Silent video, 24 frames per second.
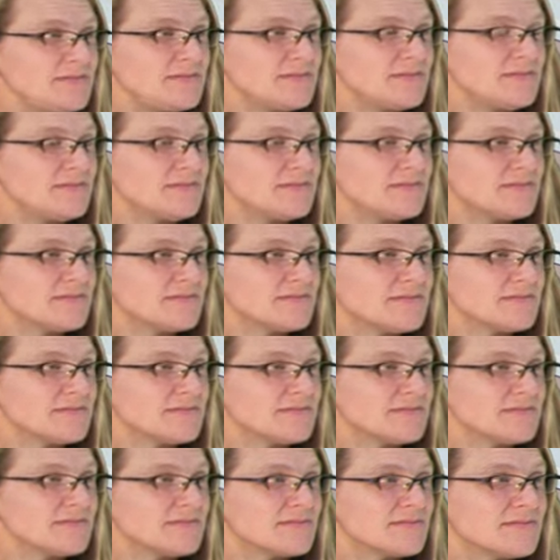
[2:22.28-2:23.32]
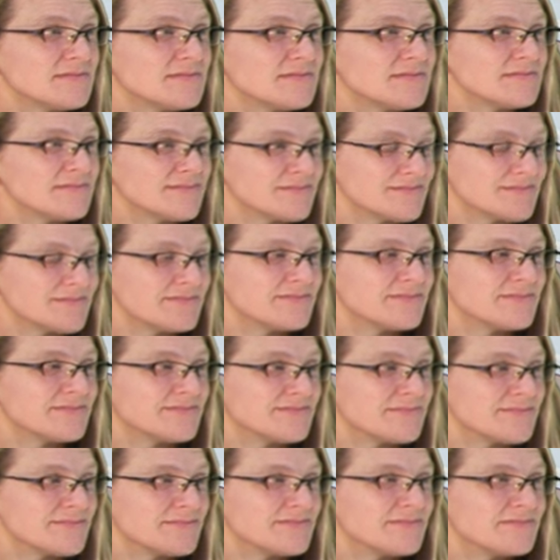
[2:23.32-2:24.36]

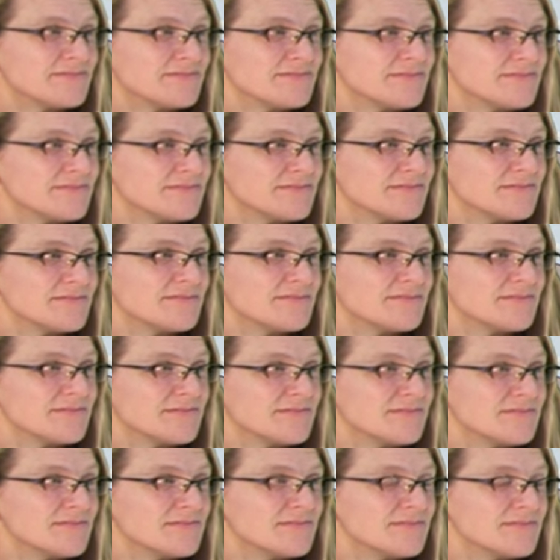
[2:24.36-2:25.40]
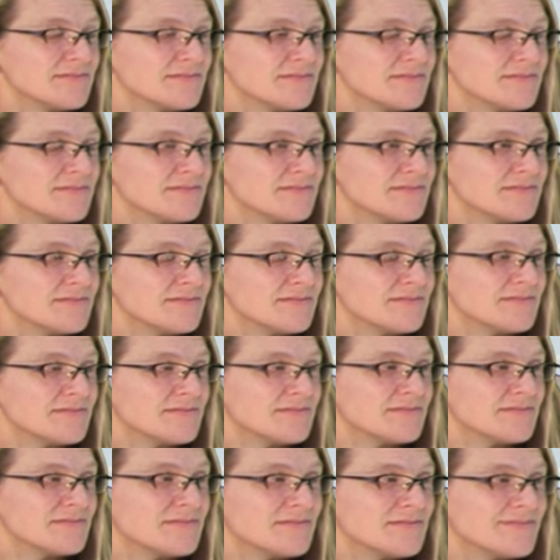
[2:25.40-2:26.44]

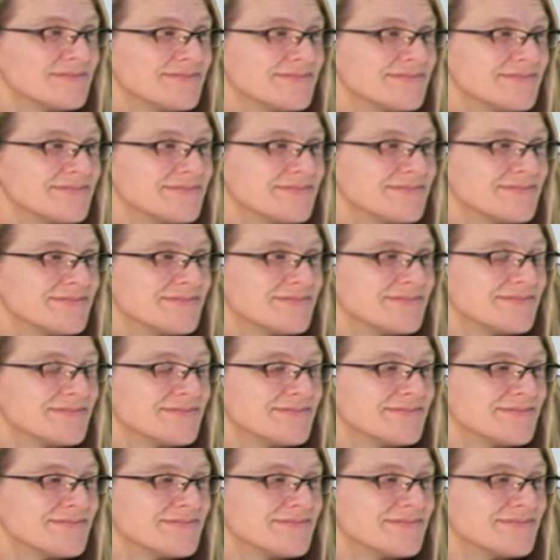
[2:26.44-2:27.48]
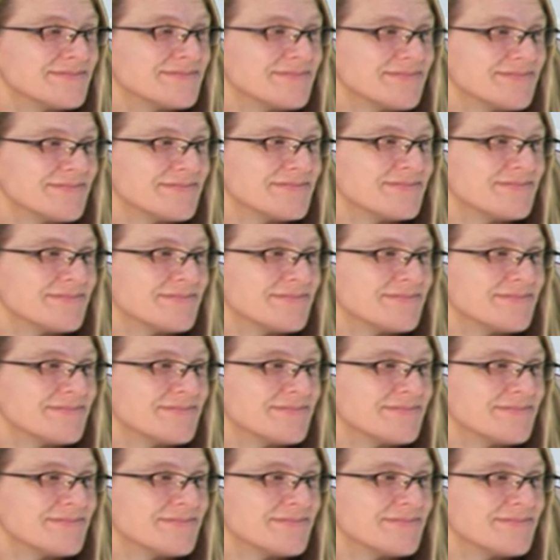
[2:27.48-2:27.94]
The person shown says nothing.